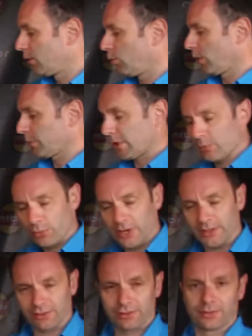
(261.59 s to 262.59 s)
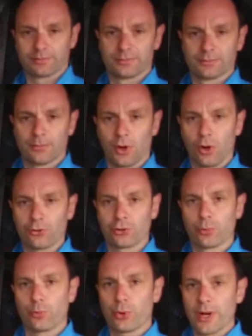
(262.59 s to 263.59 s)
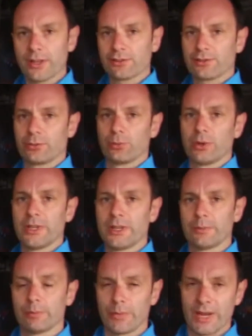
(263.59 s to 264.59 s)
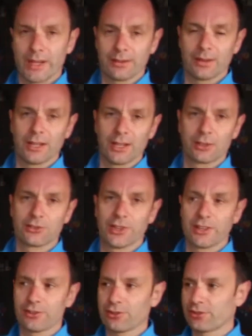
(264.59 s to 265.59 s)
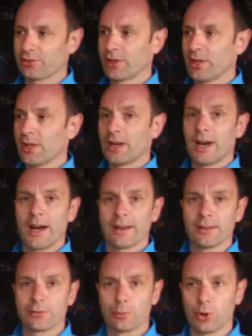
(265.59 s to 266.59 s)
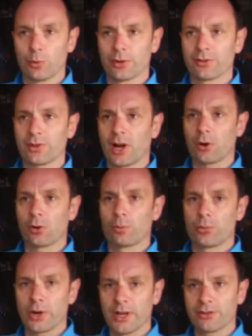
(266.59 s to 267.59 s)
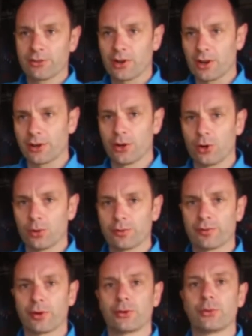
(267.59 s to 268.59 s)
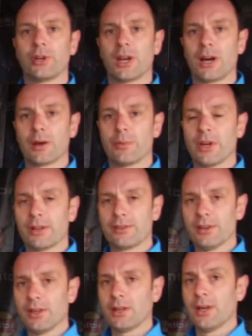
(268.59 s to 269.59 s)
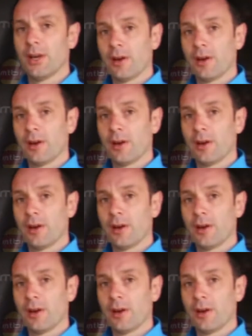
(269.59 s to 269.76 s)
What about brakes? Also brakes, we made little changes. At this moment our brakes are known for the reliability,